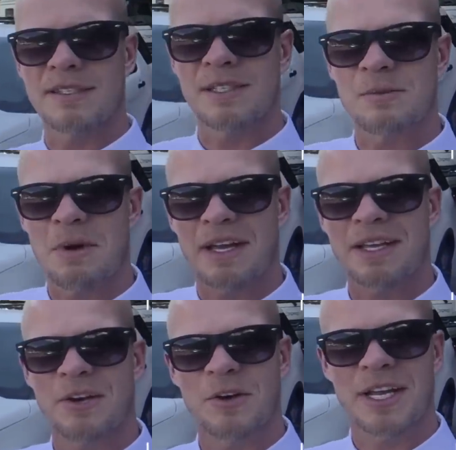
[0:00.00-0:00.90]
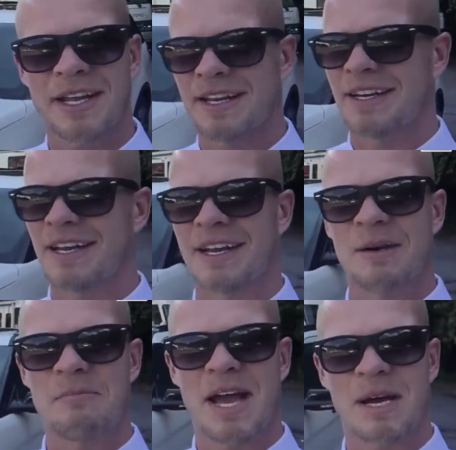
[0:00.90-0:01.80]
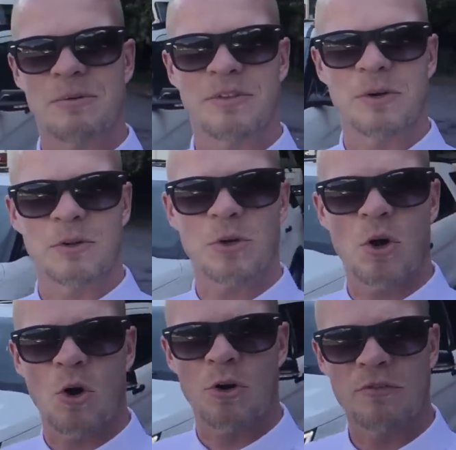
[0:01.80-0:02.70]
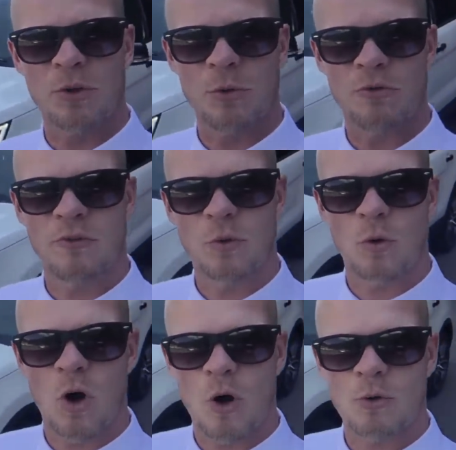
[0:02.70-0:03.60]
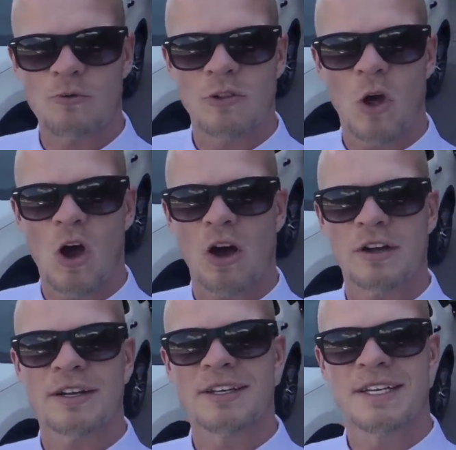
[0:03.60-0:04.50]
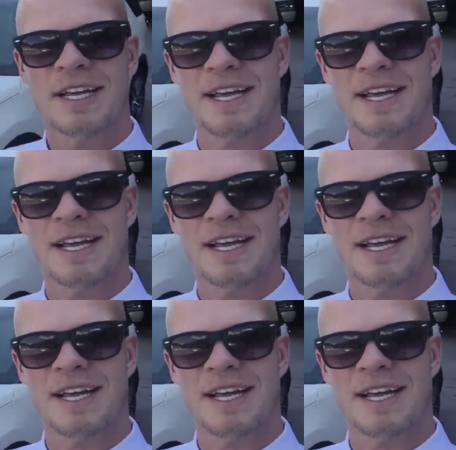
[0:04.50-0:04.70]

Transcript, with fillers: Just doing walk around videos, that kind of thing. And then, you know, as I evolved in my,